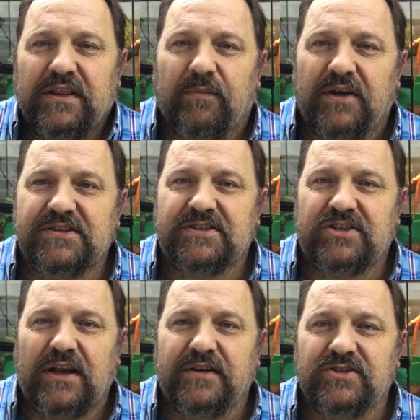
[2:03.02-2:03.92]
the most
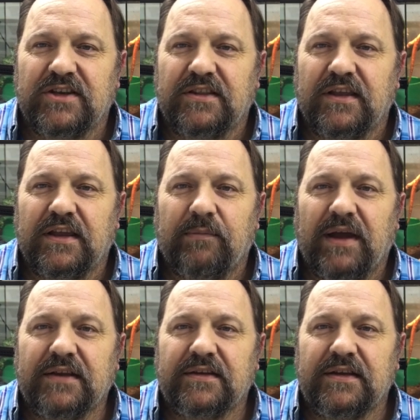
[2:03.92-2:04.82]
challenging thing
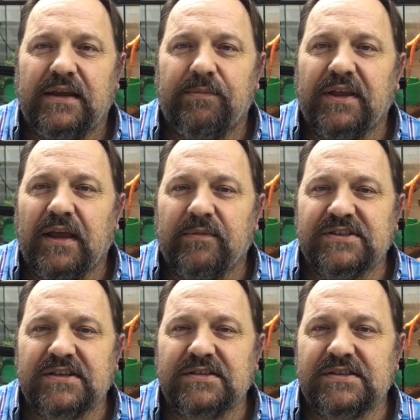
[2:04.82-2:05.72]
about keeping
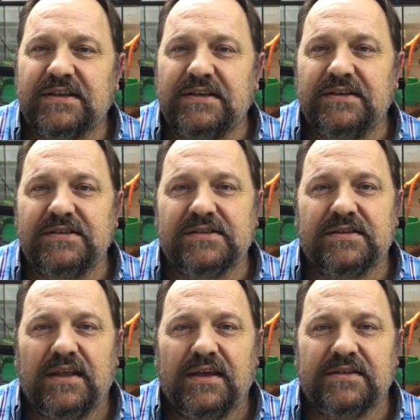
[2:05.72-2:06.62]
Amazons, is
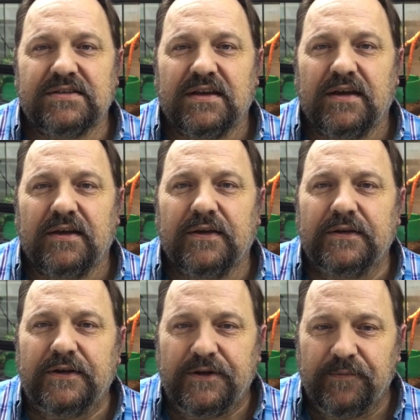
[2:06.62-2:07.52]
that
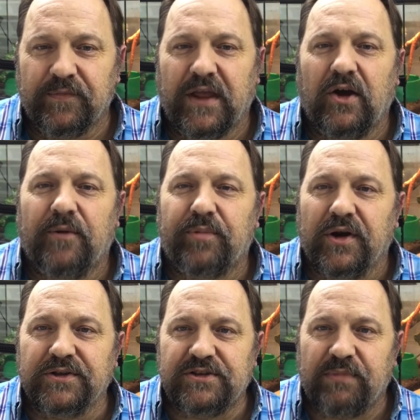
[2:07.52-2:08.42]
they are
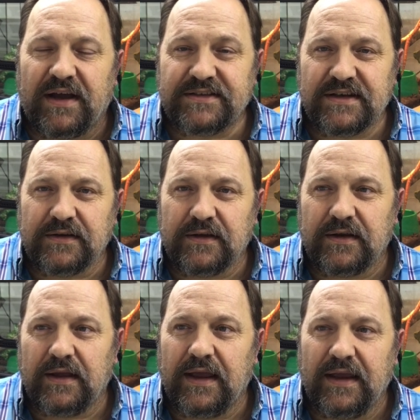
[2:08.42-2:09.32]
prone to biting,
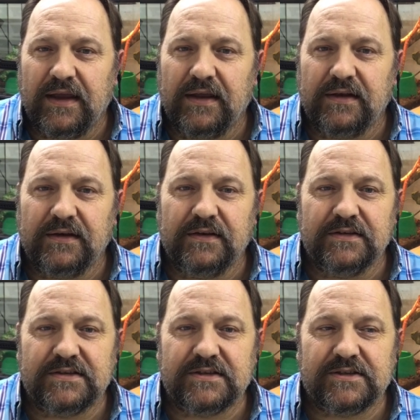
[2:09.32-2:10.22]

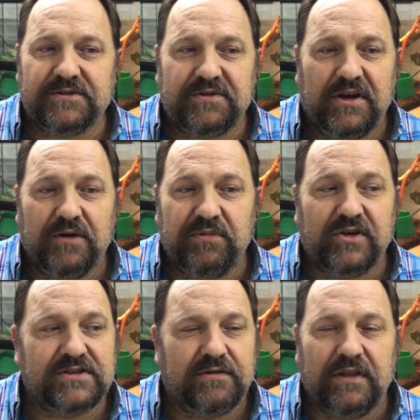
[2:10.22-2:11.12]
and you know,
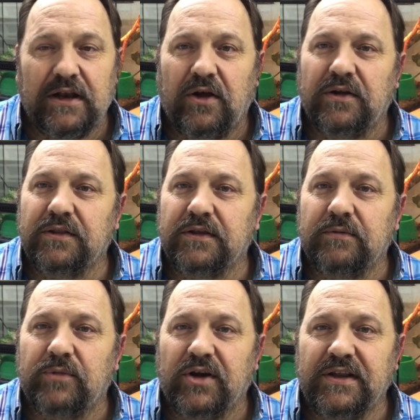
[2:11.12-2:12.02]
because of their long
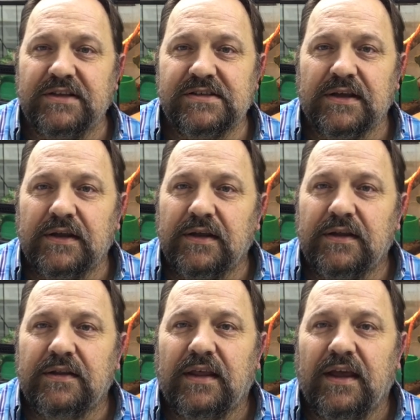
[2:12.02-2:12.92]
thin bodies,
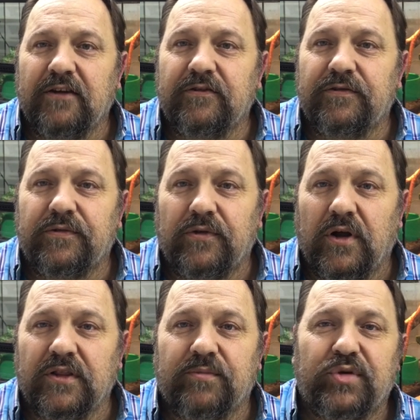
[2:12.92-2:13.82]
they have
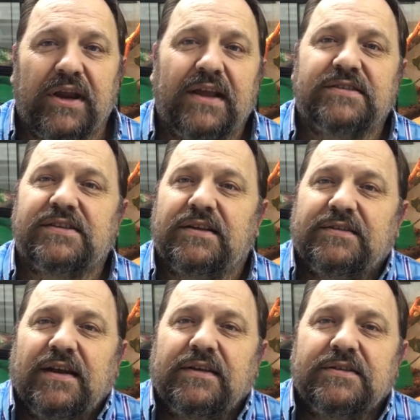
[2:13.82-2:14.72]
rather prehensile
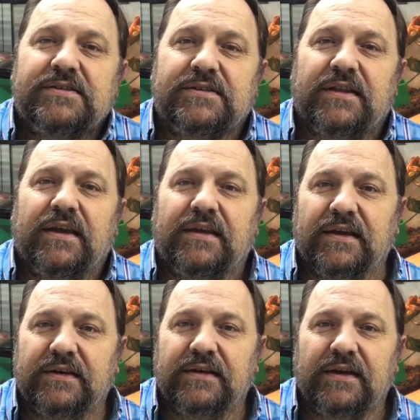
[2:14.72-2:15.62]
tails. They
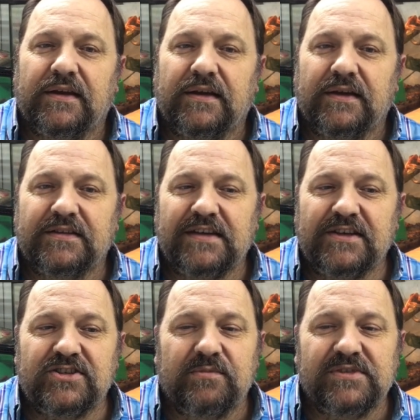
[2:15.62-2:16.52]
can
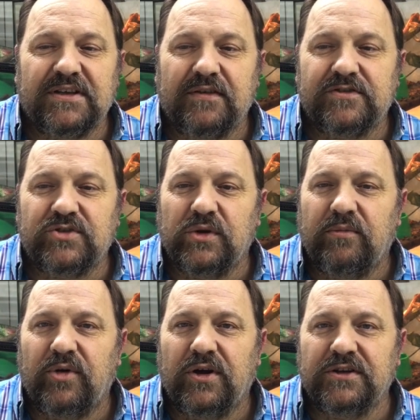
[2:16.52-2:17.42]
attach themselves to a
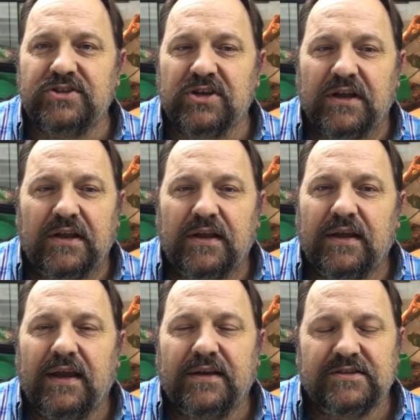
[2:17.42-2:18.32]
branch
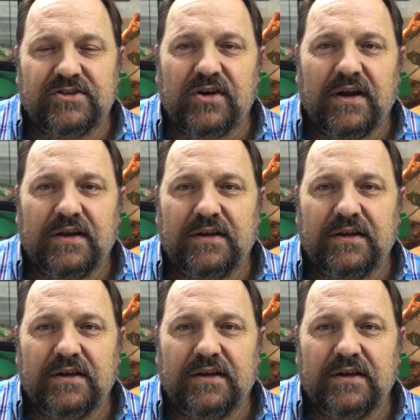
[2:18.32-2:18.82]
and strike